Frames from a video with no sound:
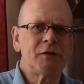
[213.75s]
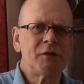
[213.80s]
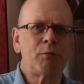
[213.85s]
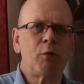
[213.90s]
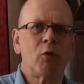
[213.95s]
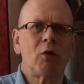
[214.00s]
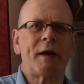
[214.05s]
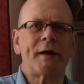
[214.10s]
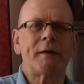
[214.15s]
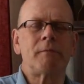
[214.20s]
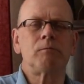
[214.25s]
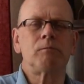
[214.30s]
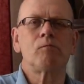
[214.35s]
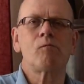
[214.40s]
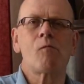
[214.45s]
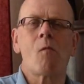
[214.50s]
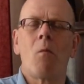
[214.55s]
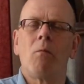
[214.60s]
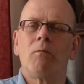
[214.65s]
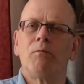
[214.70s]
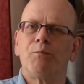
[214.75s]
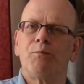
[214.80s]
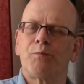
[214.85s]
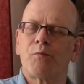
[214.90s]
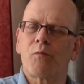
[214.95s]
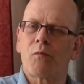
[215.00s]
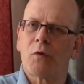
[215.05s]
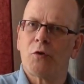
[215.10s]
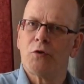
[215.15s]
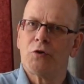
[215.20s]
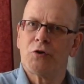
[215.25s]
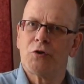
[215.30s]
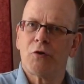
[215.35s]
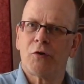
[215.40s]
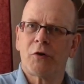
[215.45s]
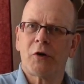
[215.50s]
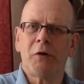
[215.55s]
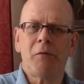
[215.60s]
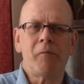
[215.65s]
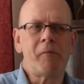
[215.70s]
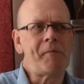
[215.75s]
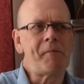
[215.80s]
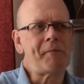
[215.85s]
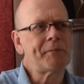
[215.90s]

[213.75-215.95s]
It's more like sugar,